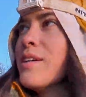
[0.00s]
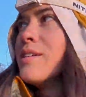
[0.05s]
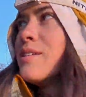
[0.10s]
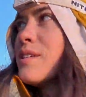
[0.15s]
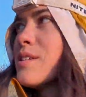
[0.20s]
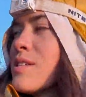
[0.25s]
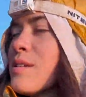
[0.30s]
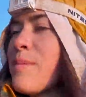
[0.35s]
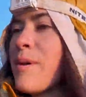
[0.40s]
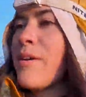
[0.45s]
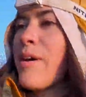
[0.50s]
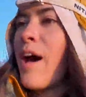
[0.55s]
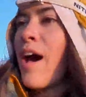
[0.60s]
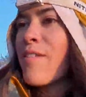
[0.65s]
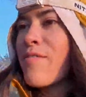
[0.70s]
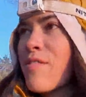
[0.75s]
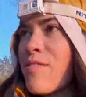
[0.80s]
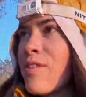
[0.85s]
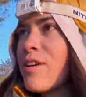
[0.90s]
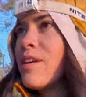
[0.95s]
just about
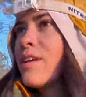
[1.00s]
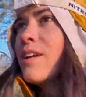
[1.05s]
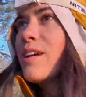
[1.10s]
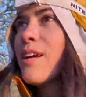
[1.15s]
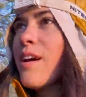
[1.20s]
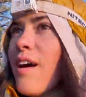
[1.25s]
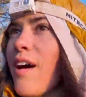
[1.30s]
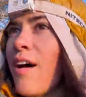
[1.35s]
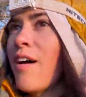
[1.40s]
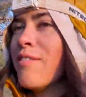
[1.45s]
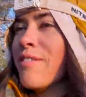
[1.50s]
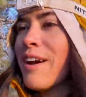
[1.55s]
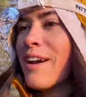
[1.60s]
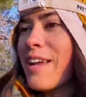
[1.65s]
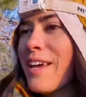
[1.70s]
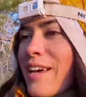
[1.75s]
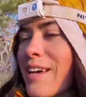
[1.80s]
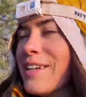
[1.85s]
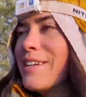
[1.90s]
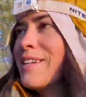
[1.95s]
half of it
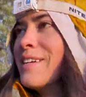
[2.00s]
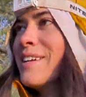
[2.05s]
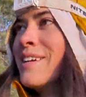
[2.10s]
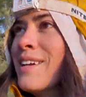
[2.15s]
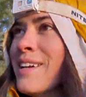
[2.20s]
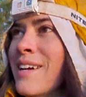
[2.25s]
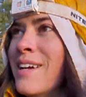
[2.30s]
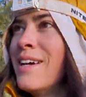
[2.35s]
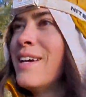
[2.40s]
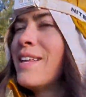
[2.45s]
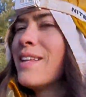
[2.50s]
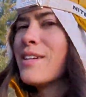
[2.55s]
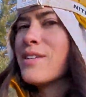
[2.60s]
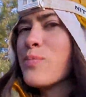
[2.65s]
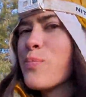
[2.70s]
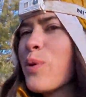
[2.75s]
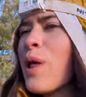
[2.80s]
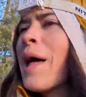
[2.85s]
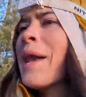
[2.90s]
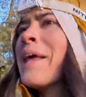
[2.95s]
already, and there's
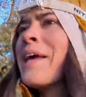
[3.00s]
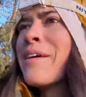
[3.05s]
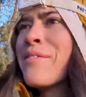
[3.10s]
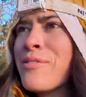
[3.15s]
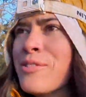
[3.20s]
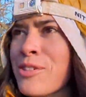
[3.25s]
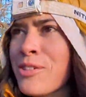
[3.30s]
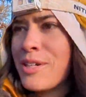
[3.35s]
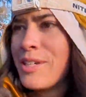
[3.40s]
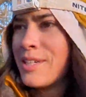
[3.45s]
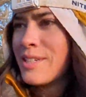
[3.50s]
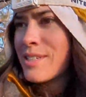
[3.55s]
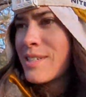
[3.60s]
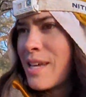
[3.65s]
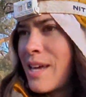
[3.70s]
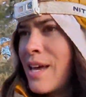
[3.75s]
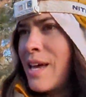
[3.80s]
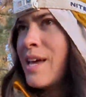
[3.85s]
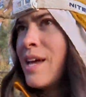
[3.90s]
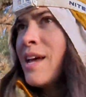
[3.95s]
plenty of trees,
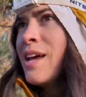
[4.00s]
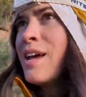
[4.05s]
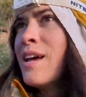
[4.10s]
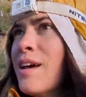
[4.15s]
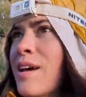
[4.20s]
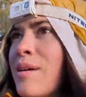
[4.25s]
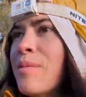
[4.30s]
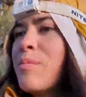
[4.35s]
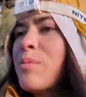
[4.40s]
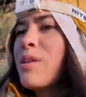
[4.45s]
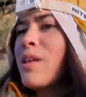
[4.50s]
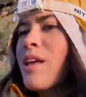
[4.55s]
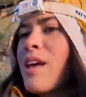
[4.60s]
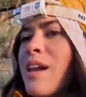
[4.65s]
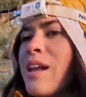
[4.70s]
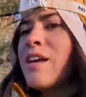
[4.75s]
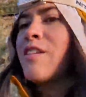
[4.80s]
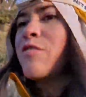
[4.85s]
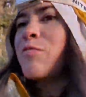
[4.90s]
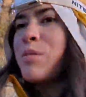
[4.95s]

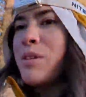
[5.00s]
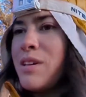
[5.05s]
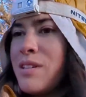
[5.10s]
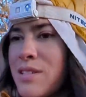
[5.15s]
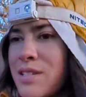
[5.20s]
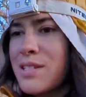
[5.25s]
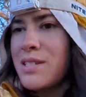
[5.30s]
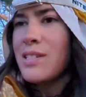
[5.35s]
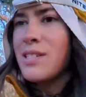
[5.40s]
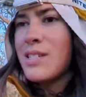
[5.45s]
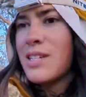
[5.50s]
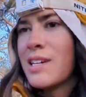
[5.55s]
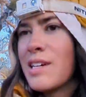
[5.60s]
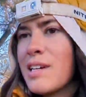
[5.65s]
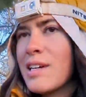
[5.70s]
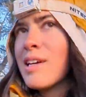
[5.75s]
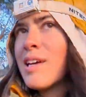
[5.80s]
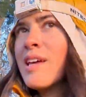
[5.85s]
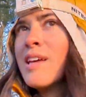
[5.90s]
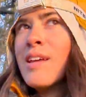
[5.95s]
plenty of places
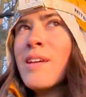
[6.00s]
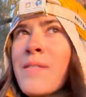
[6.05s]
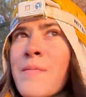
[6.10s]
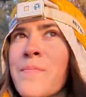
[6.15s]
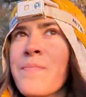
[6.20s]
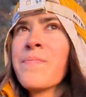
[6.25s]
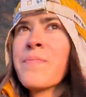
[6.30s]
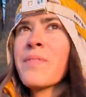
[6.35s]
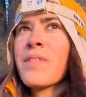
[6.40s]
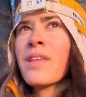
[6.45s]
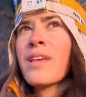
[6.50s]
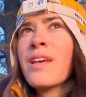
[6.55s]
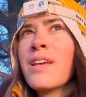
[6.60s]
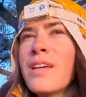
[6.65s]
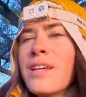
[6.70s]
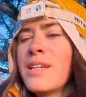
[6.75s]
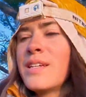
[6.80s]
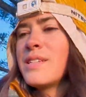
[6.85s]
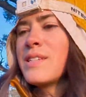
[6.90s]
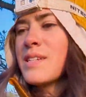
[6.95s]
to
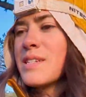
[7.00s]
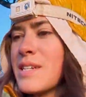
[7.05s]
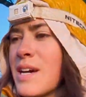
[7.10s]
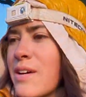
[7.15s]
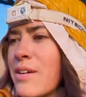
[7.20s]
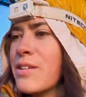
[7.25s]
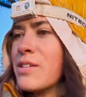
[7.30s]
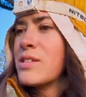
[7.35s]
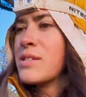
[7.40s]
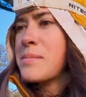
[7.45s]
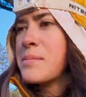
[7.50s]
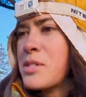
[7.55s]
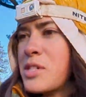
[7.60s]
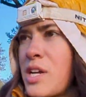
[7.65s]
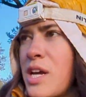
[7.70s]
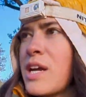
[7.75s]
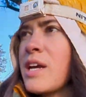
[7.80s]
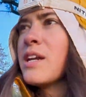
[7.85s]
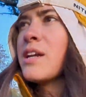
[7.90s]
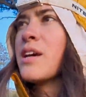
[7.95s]
sit down in some
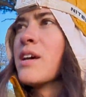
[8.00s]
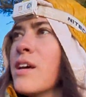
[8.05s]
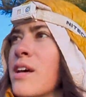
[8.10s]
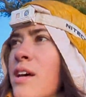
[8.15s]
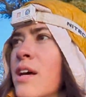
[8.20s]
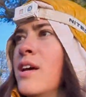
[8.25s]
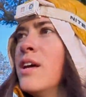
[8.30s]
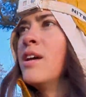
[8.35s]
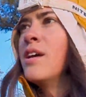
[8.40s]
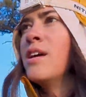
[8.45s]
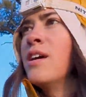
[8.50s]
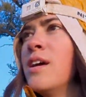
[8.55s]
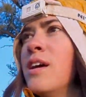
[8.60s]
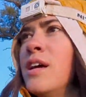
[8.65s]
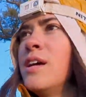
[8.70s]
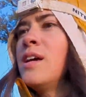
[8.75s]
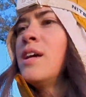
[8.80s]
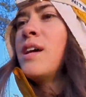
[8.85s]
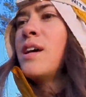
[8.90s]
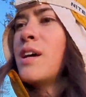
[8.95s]
shade
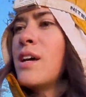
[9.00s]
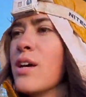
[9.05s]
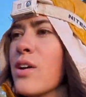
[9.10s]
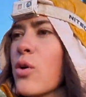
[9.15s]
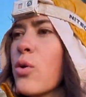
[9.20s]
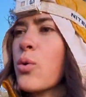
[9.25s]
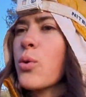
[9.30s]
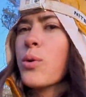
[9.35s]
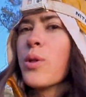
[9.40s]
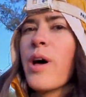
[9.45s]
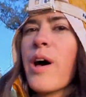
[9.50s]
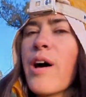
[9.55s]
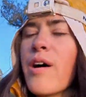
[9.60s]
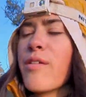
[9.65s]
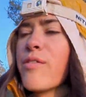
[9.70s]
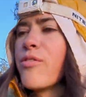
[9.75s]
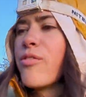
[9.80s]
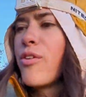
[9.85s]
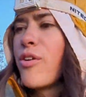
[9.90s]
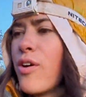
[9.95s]
and cool
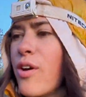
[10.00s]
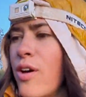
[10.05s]
off.